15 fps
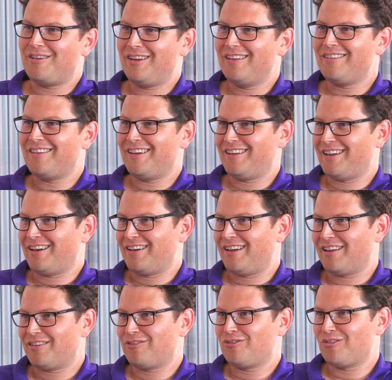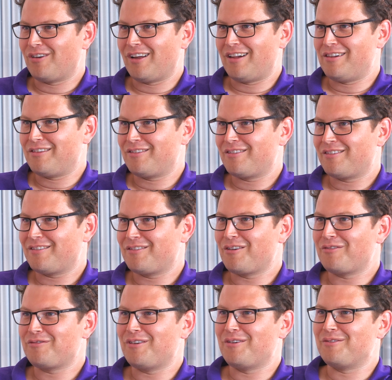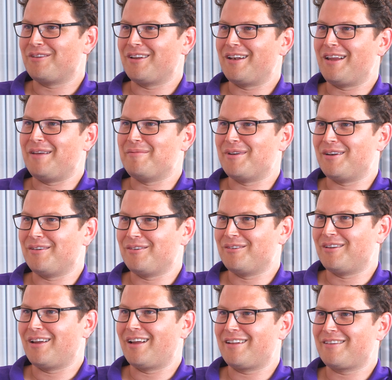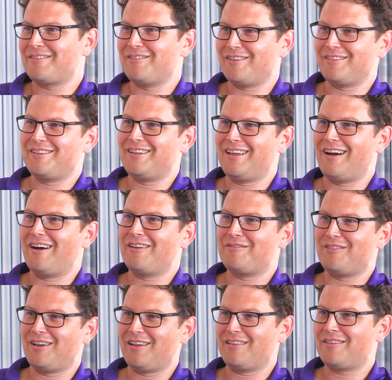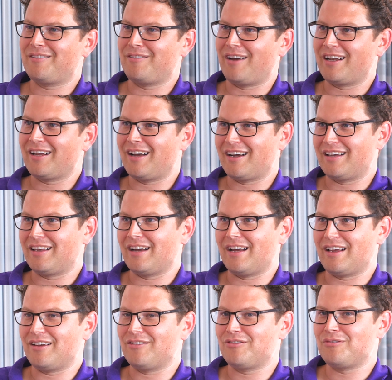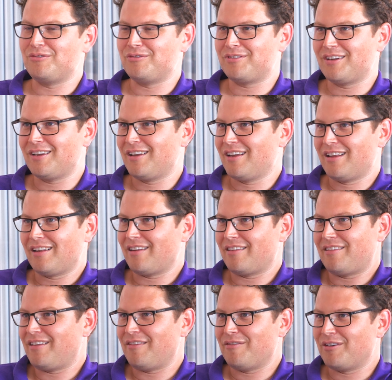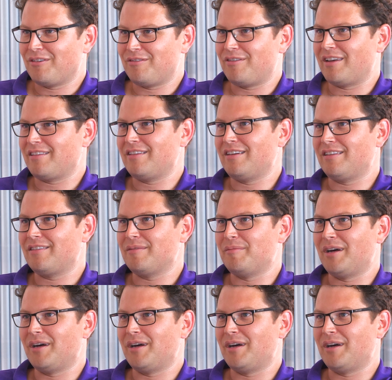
and is ranking the hardware in second place? We've seen almost nothing like this in the market so far. There is still a lot to do.